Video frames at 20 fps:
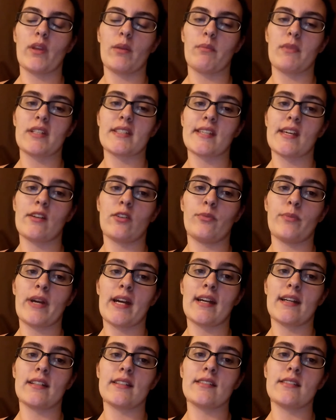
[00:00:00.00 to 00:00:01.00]
my saddle
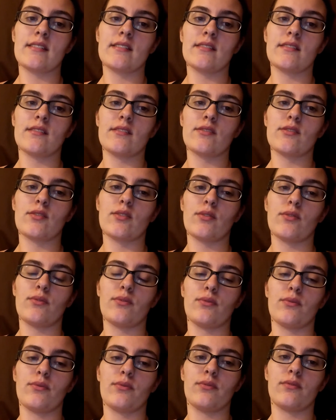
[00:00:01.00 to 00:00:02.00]
bags,
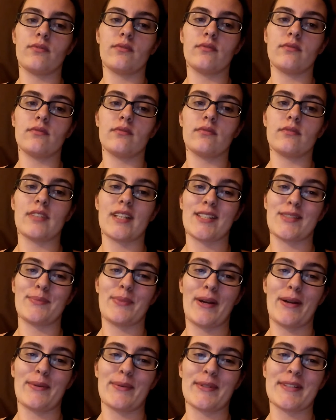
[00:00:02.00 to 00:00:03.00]
so that's
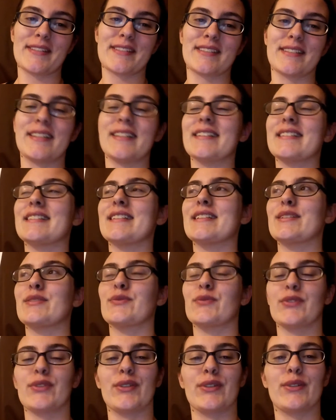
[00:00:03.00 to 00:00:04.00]
about where it's going to exist
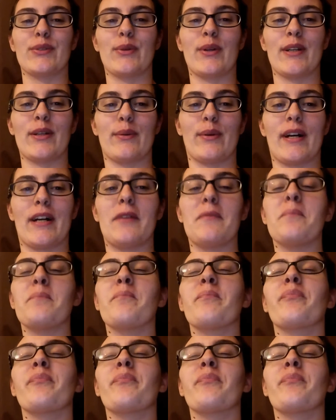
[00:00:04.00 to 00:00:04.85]
for quite a while.